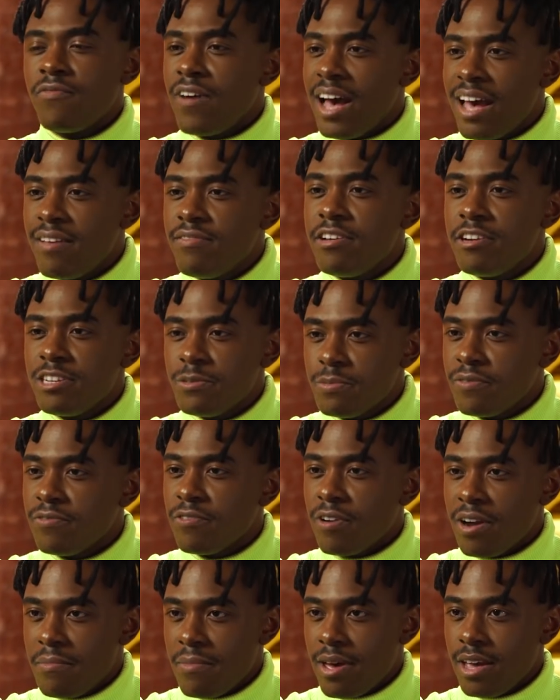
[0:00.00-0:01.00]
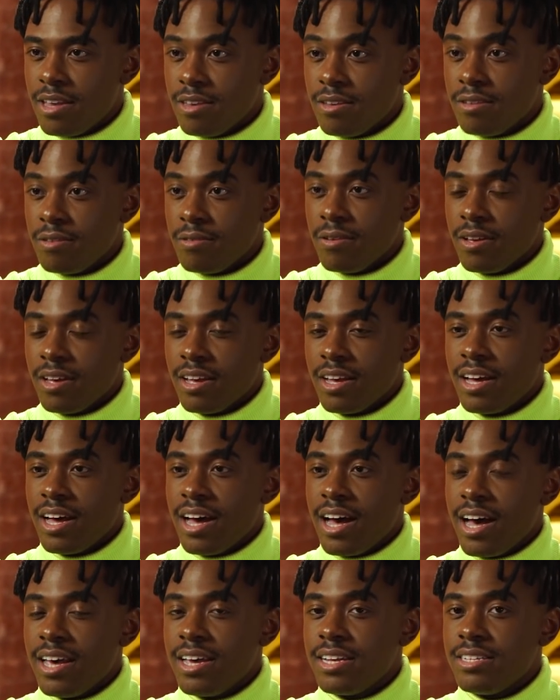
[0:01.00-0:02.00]
five years before I met you, uh -huh.
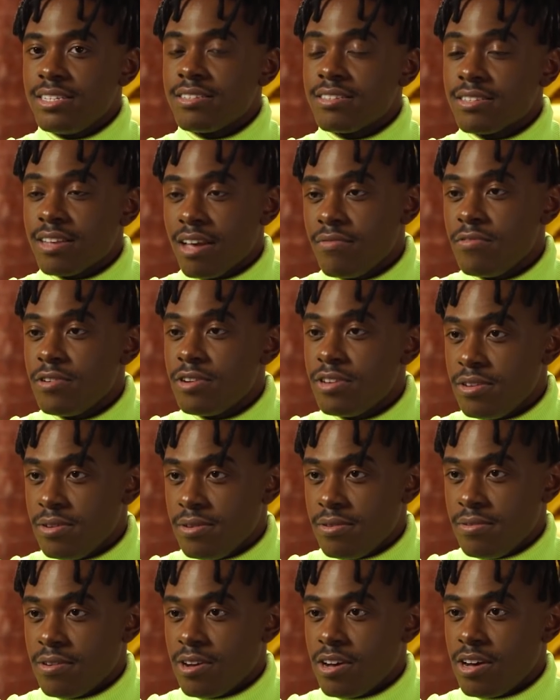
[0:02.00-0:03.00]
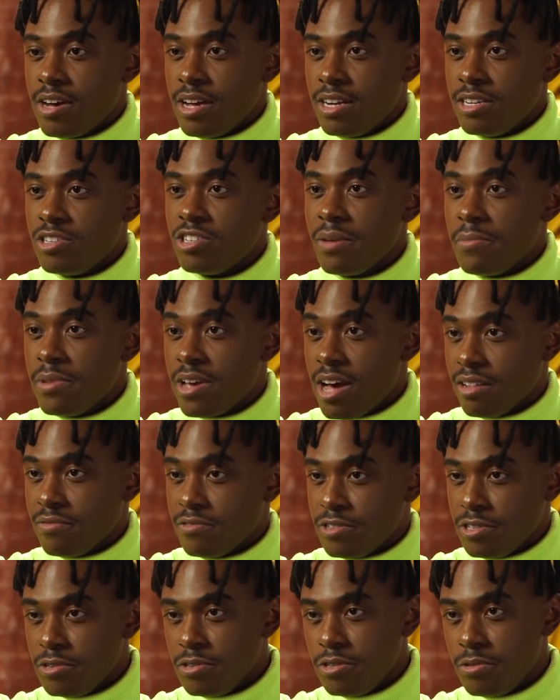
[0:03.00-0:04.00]
I had discovered you on Jamie
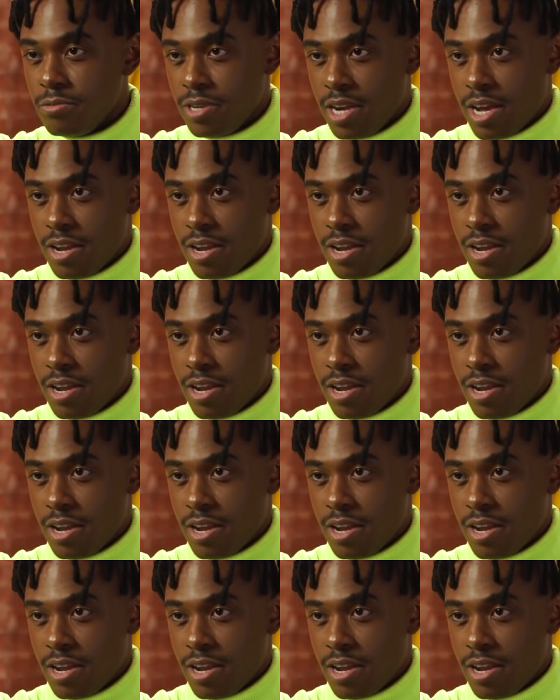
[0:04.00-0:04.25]
Oliver's YouTube